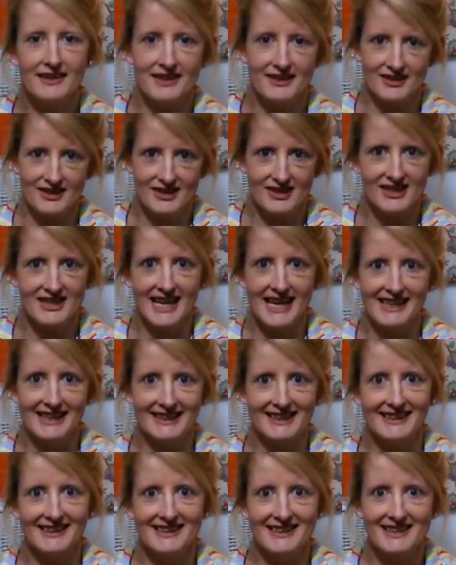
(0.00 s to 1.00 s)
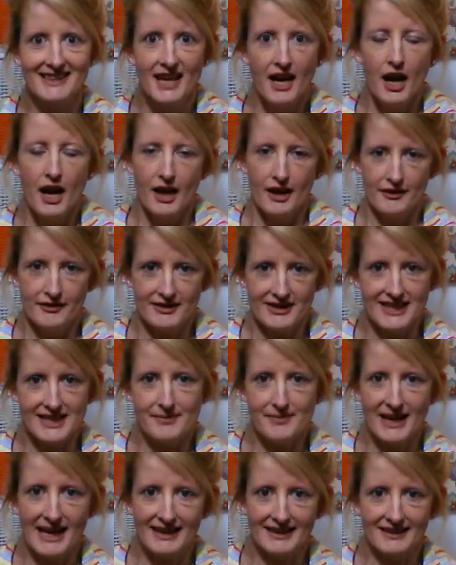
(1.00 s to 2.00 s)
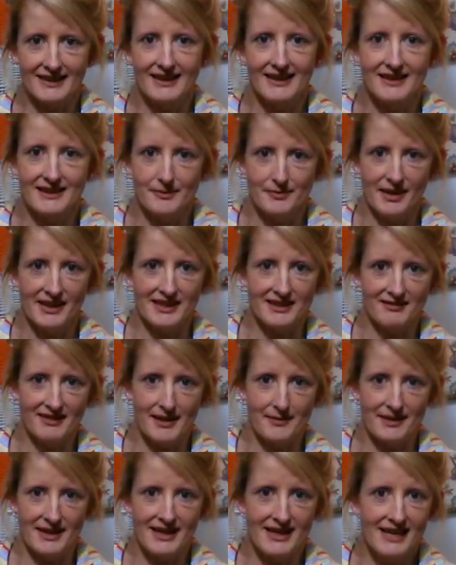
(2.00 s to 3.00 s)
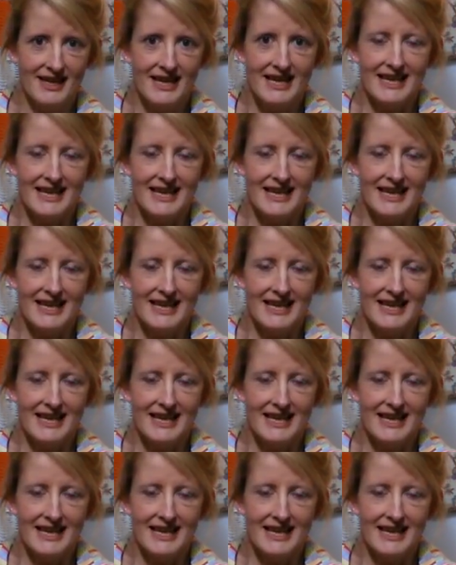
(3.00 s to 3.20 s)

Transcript: that's the shenanigans of Teabag the bunny rabbit,